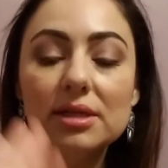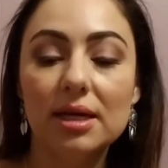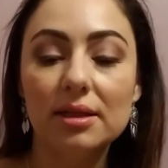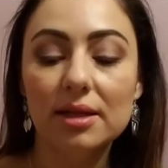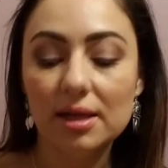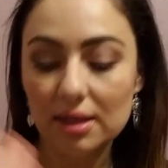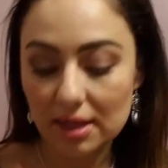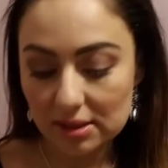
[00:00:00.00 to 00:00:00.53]
and
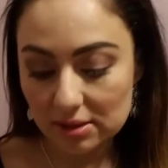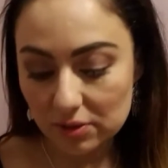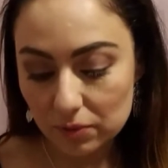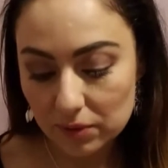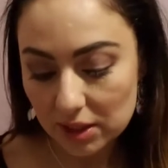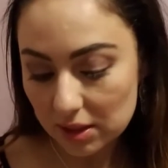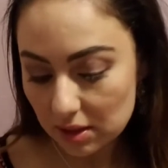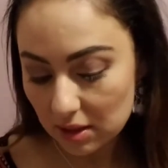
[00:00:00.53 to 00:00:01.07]
they last a
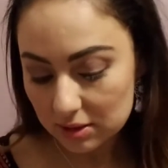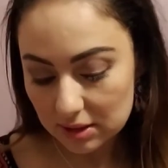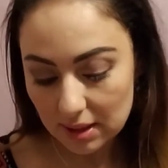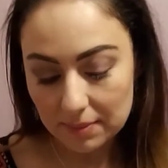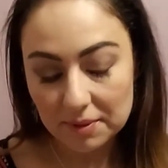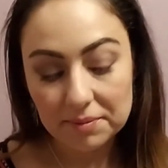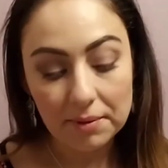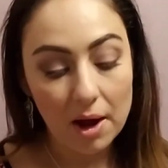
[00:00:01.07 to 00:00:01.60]
really long
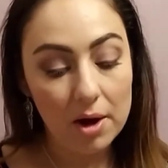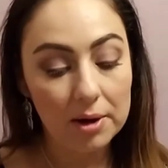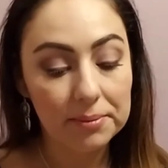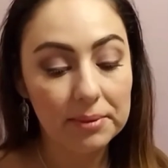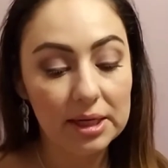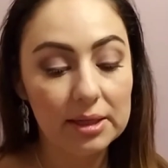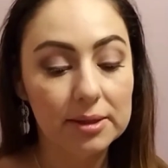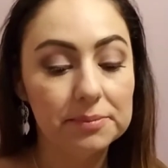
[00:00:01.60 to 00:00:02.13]
time on
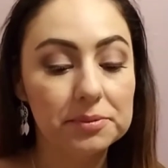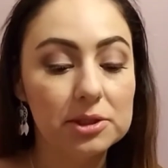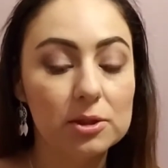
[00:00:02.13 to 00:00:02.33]
my lips.